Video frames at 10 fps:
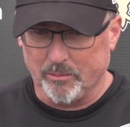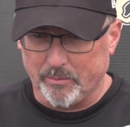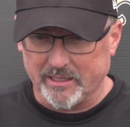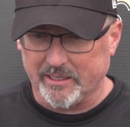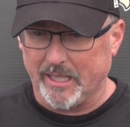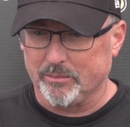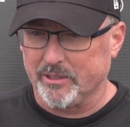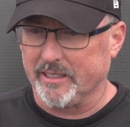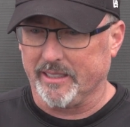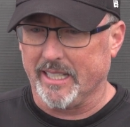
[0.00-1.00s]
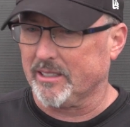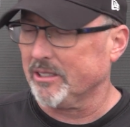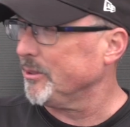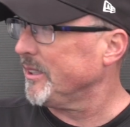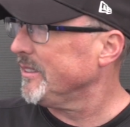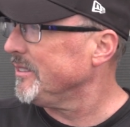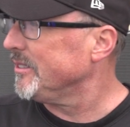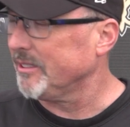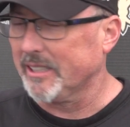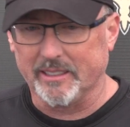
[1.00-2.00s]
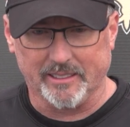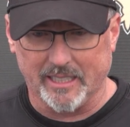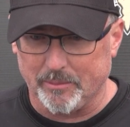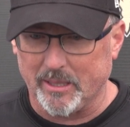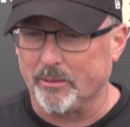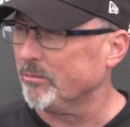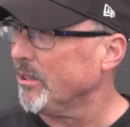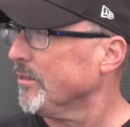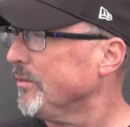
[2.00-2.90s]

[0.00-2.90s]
the best game plan together, because you got to be able to run the